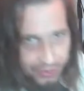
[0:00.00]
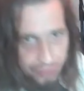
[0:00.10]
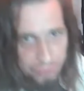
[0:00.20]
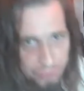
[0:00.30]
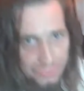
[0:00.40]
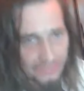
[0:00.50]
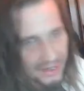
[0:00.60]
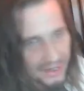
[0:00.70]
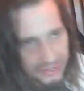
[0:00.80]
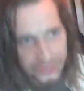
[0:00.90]
of
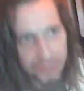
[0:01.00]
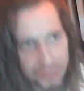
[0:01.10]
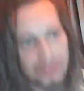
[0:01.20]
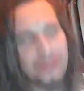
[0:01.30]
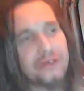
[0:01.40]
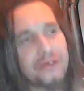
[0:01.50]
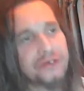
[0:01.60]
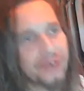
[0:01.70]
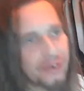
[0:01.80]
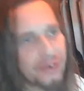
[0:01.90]
strange spirits
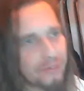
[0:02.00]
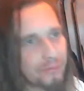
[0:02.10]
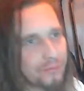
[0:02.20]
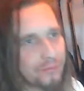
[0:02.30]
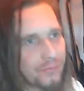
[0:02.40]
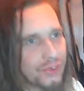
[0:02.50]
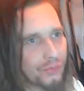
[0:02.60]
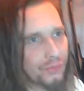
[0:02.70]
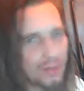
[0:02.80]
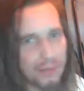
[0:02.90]
and
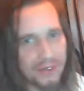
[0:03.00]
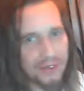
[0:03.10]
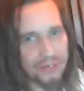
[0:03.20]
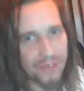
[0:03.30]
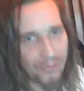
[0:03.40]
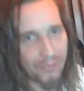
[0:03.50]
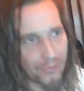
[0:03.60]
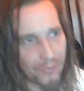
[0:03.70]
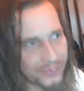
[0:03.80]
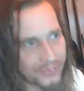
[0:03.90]
square pegs in round
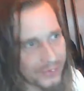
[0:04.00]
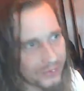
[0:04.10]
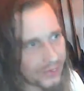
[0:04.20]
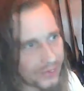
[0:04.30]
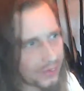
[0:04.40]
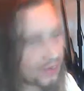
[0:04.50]
holes and things like that.